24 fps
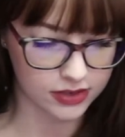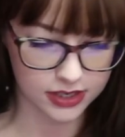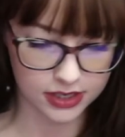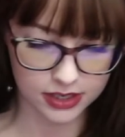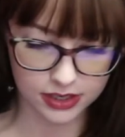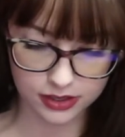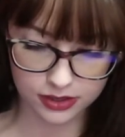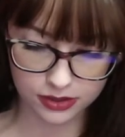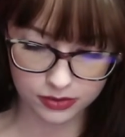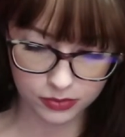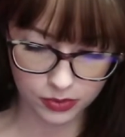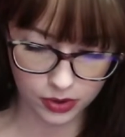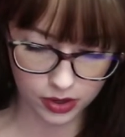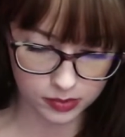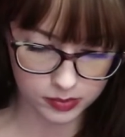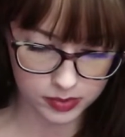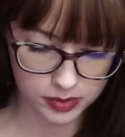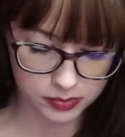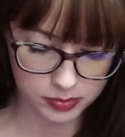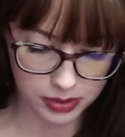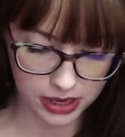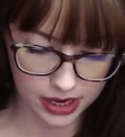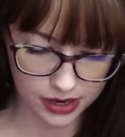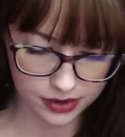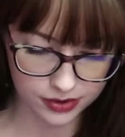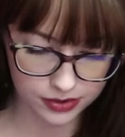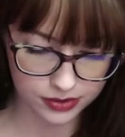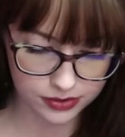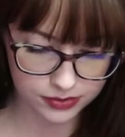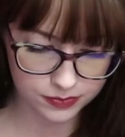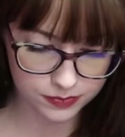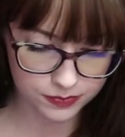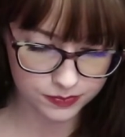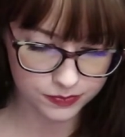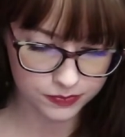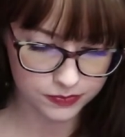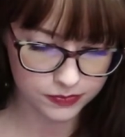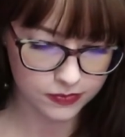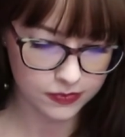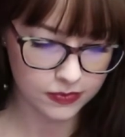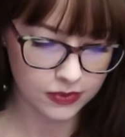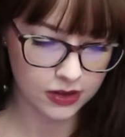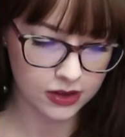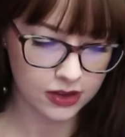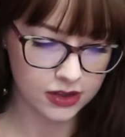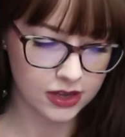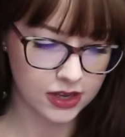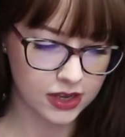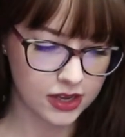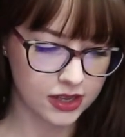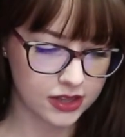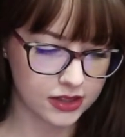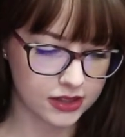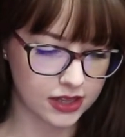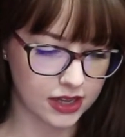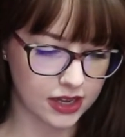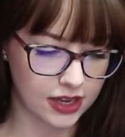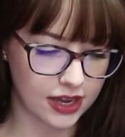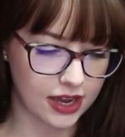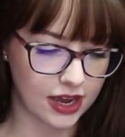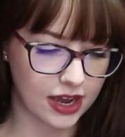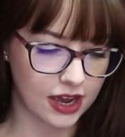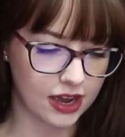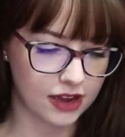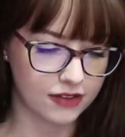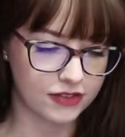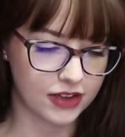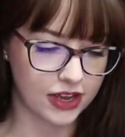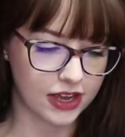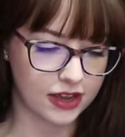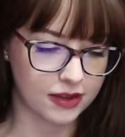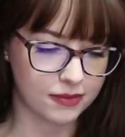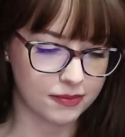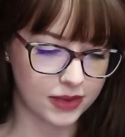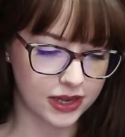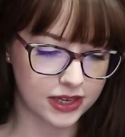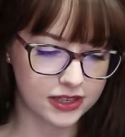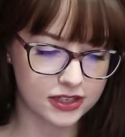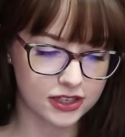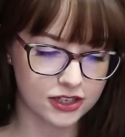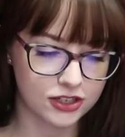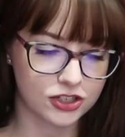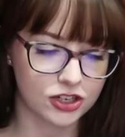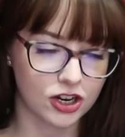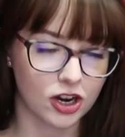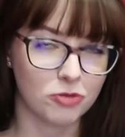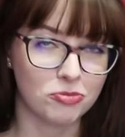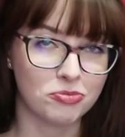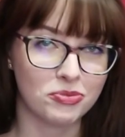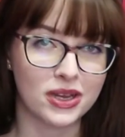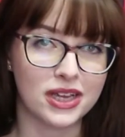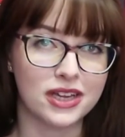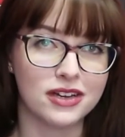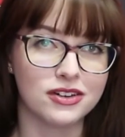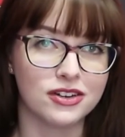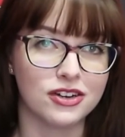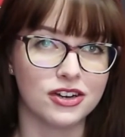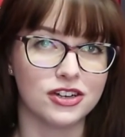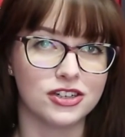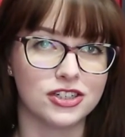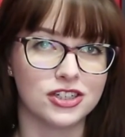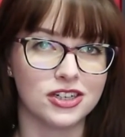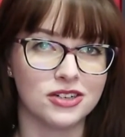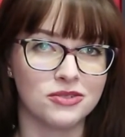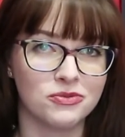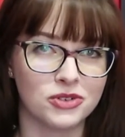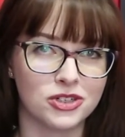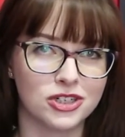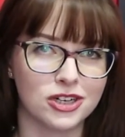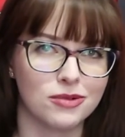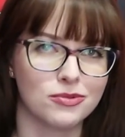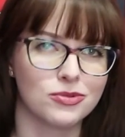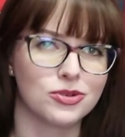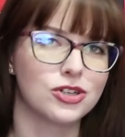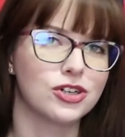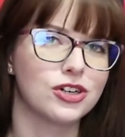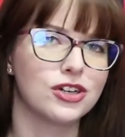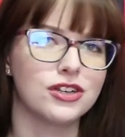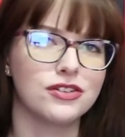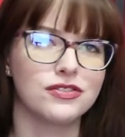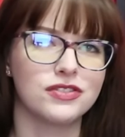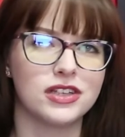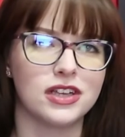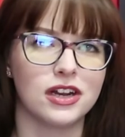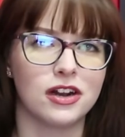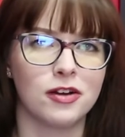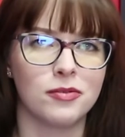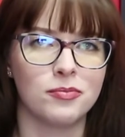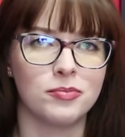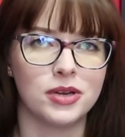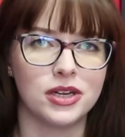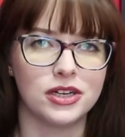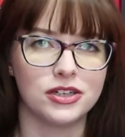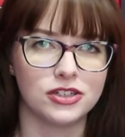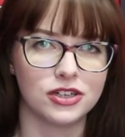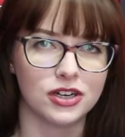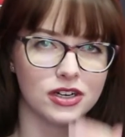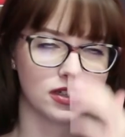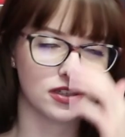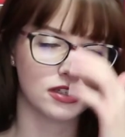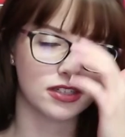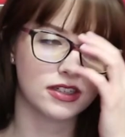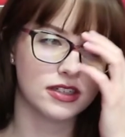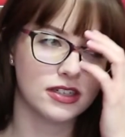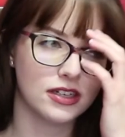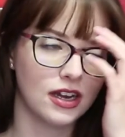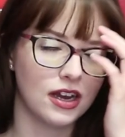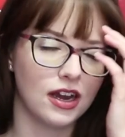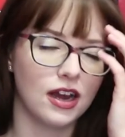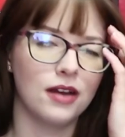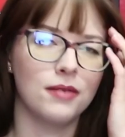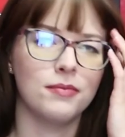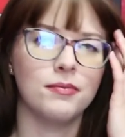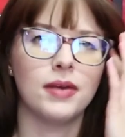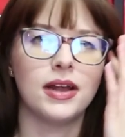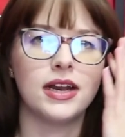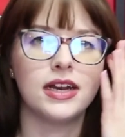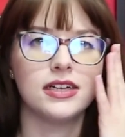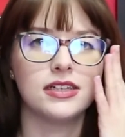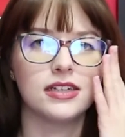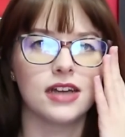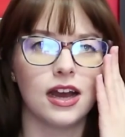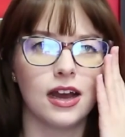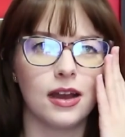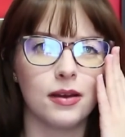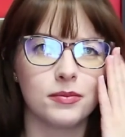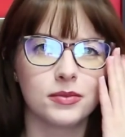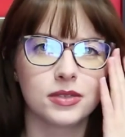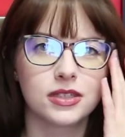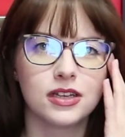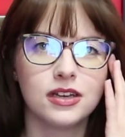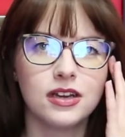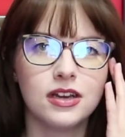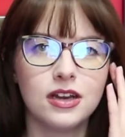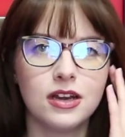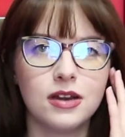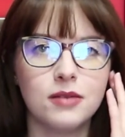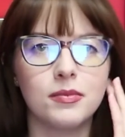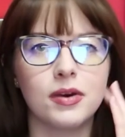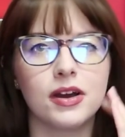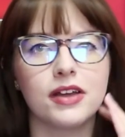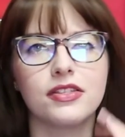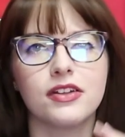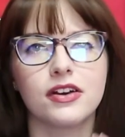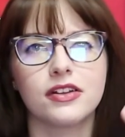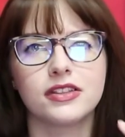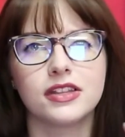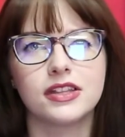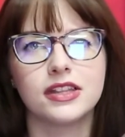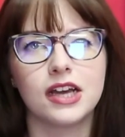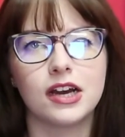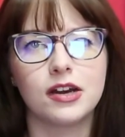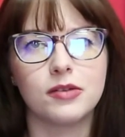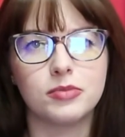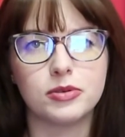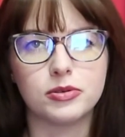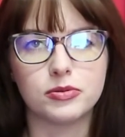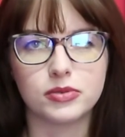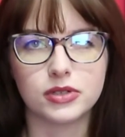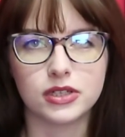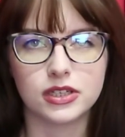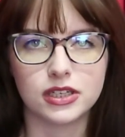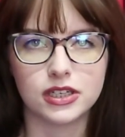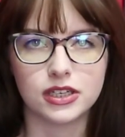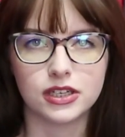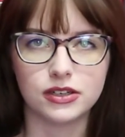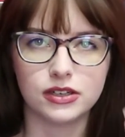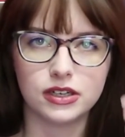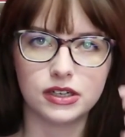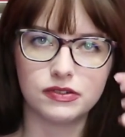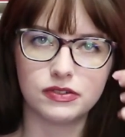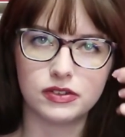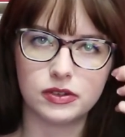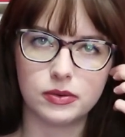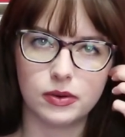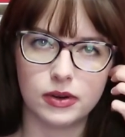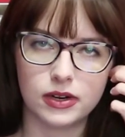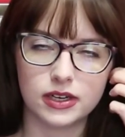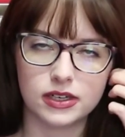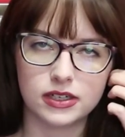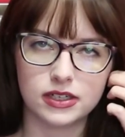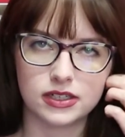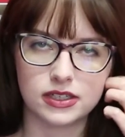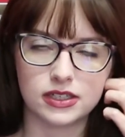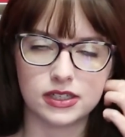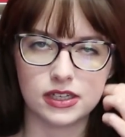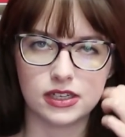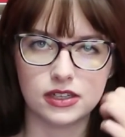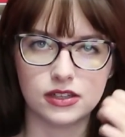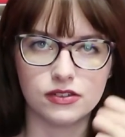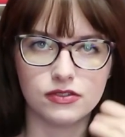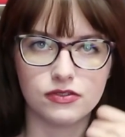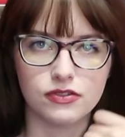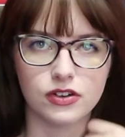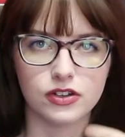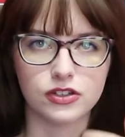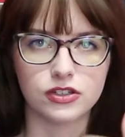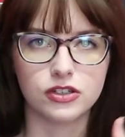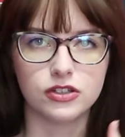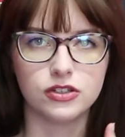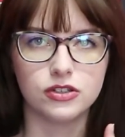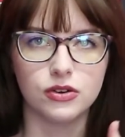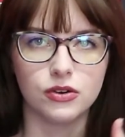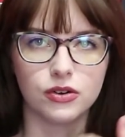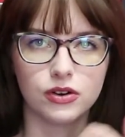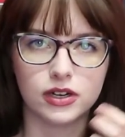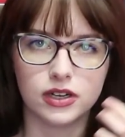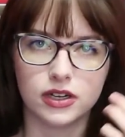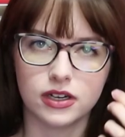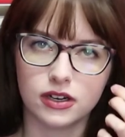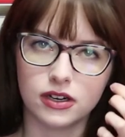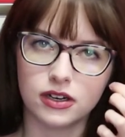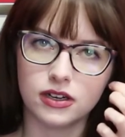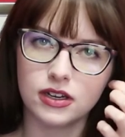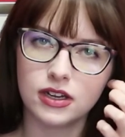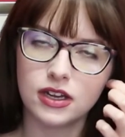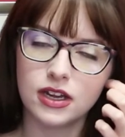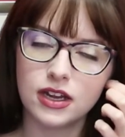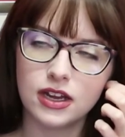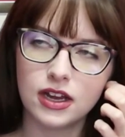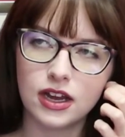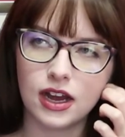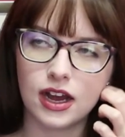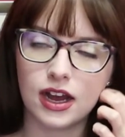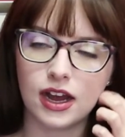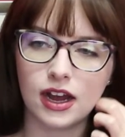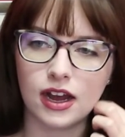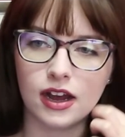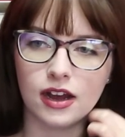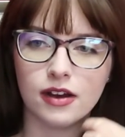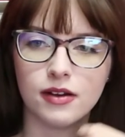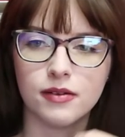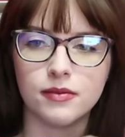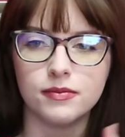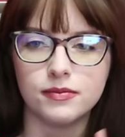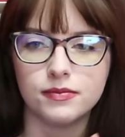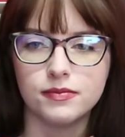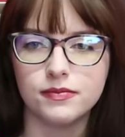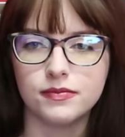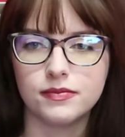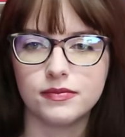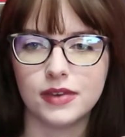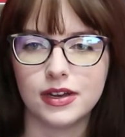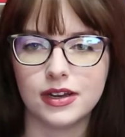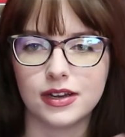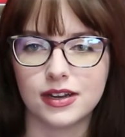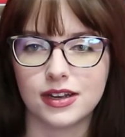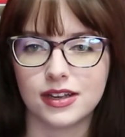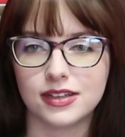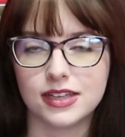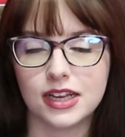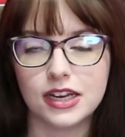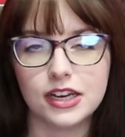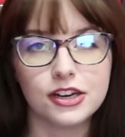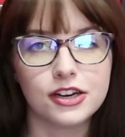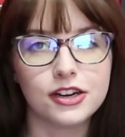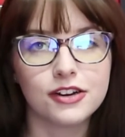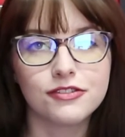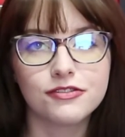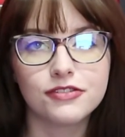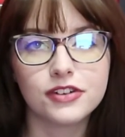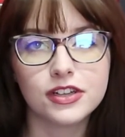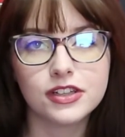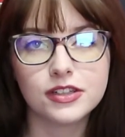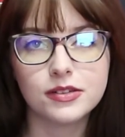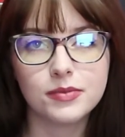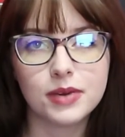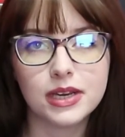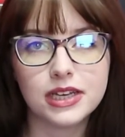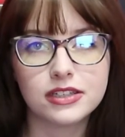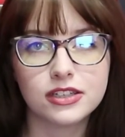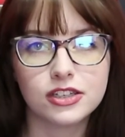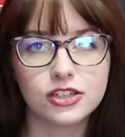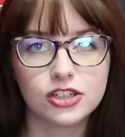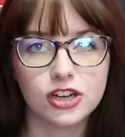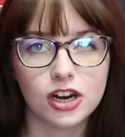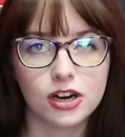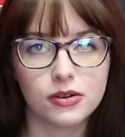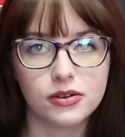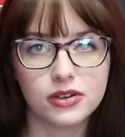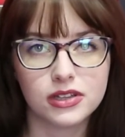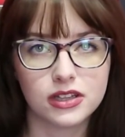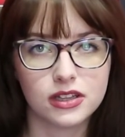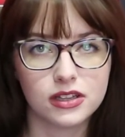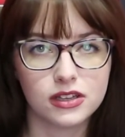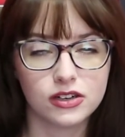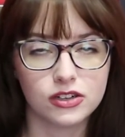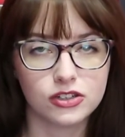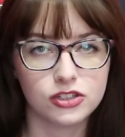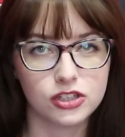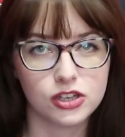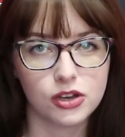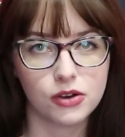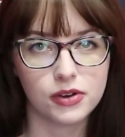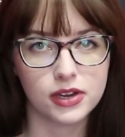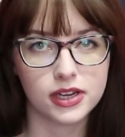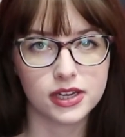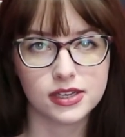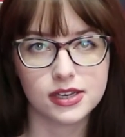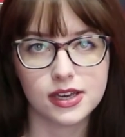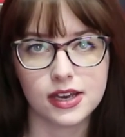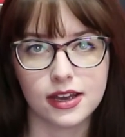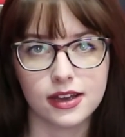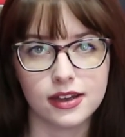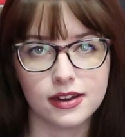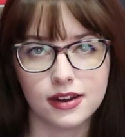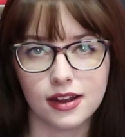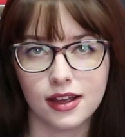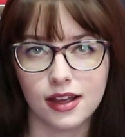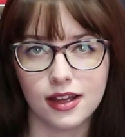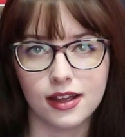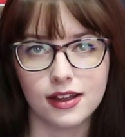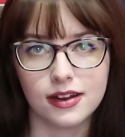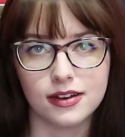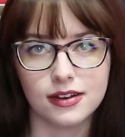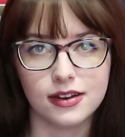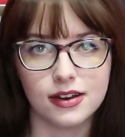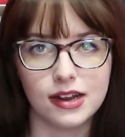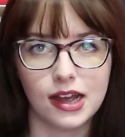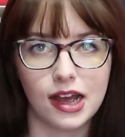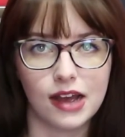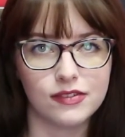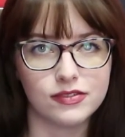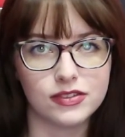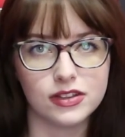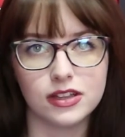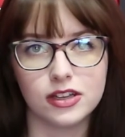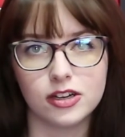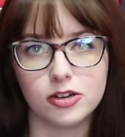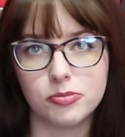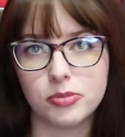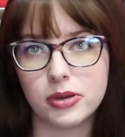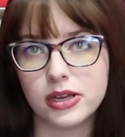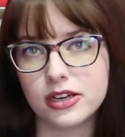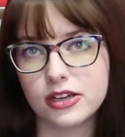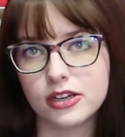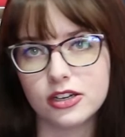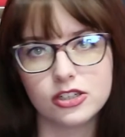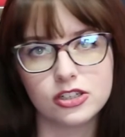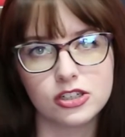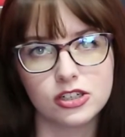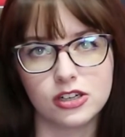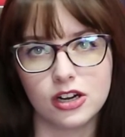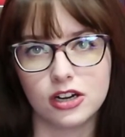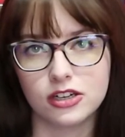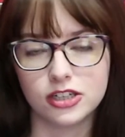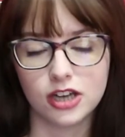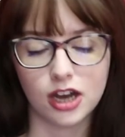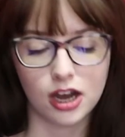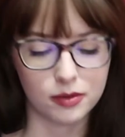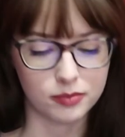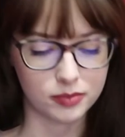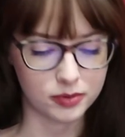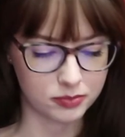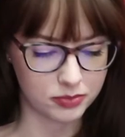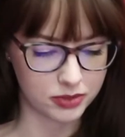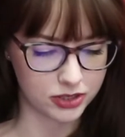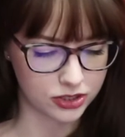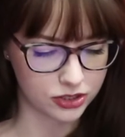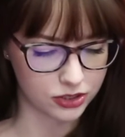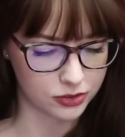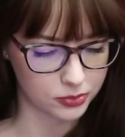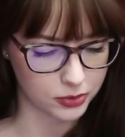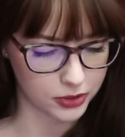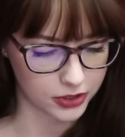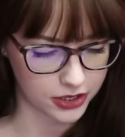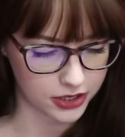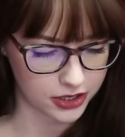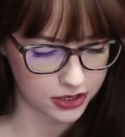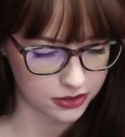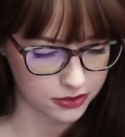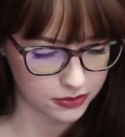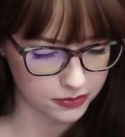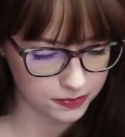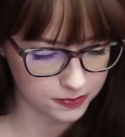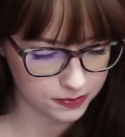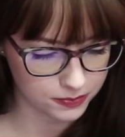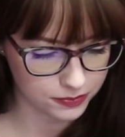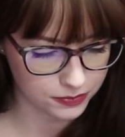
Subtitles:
an ear warmer pattern. They have a mason jar pin cushion, which I'm sure you've seen on Pinterest many times, But I thought that would be really cute if you wanted to see the full tutorial, because then you can fill the mason jar with a little sewing kit and have the little pin cushion on top. It'd be super cute.